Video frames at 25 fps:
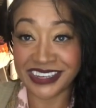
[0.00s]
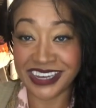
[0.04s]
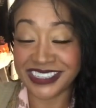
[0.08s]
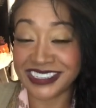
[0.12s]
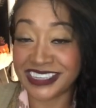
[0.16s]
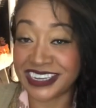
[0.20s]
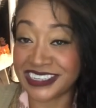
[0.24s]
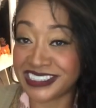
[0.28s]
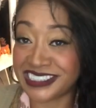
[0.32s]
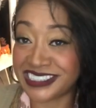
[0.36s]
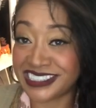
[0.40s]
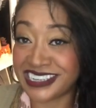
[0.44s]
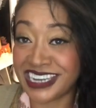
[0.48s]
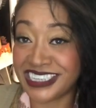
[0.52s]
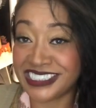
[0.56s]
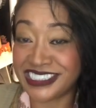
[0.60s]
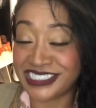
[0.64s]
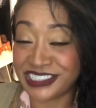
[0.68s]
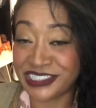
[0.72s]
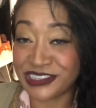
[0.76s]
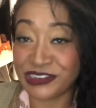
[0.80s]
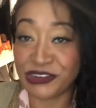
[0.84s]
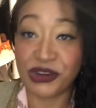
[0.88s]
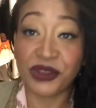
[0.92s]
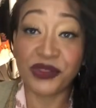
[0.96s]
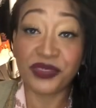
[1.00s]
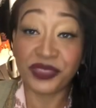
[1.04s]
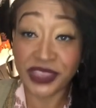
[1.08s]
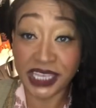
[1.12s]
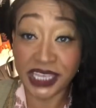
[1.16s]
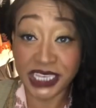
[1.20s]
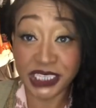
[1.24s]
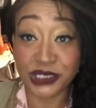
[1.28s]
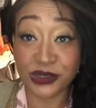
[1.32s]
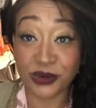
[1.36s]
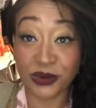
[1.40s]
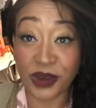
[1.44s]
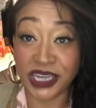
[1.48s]
I'll talk to you guys soon.
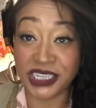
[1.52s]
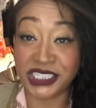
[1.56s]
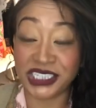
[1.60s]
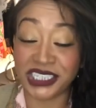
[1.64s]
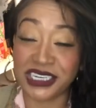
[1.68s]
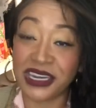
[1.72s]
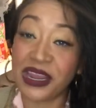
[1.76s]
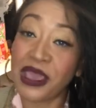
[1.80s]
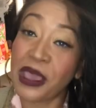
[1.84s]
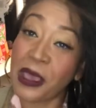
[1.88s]
Thanks for watching.